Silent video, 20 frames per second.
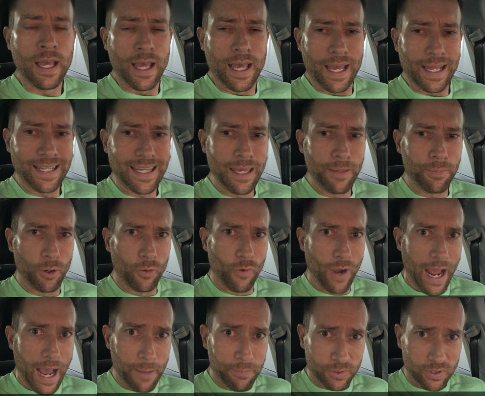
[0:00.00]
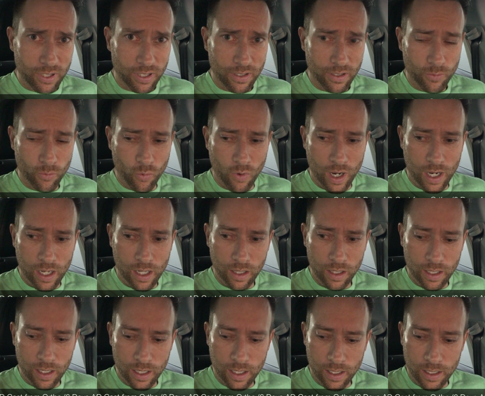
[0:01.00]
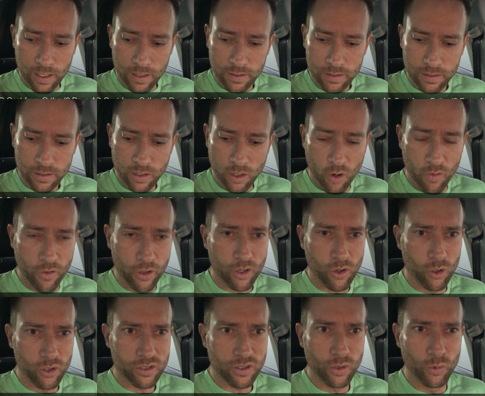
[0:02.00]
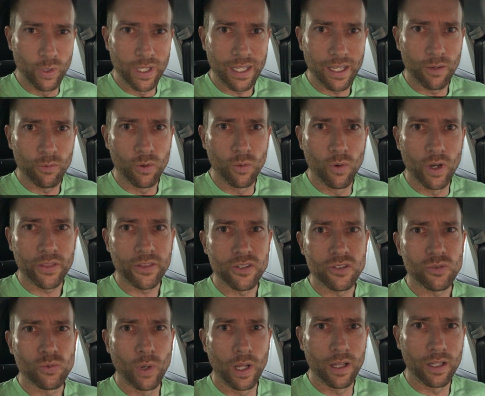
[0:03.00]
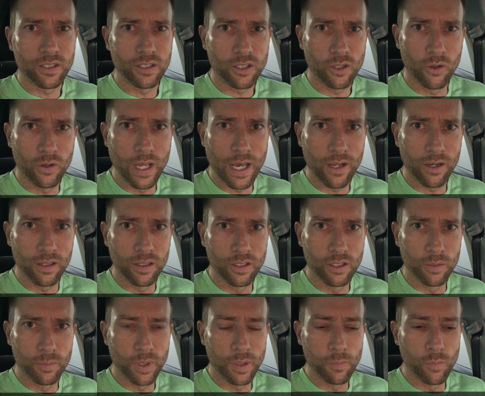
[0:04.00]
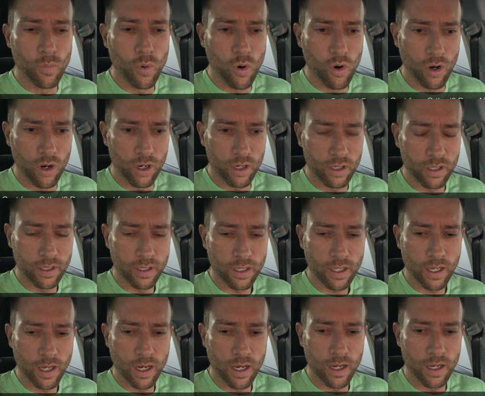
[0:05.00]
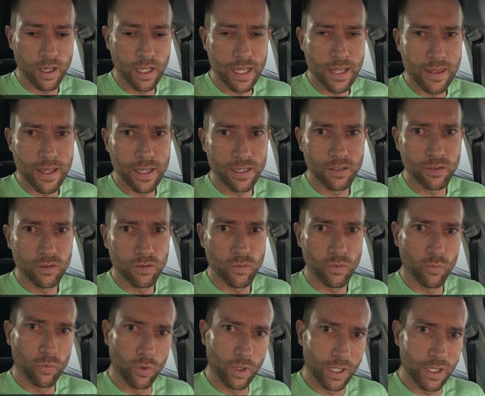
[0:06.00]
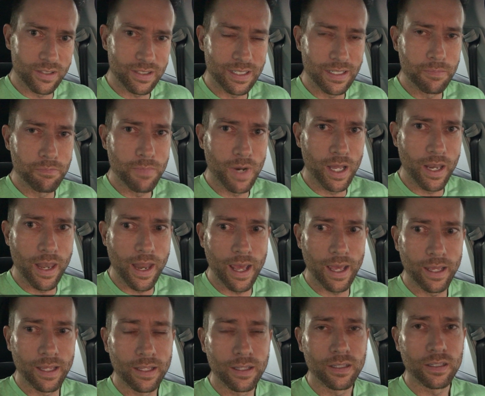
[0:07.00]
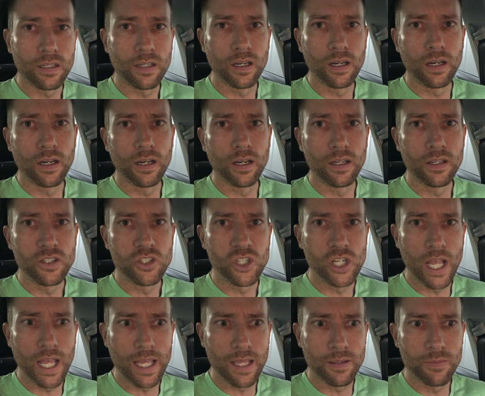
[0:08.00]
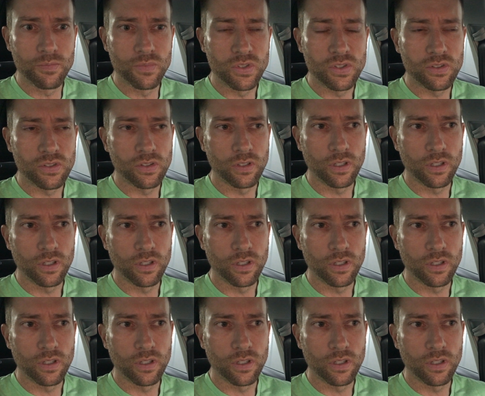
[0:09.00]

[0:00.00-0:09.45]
and keep it wrapped while over the course of the weekend. We want the swelling to go down a little bit more. And then we're going to see Monday, James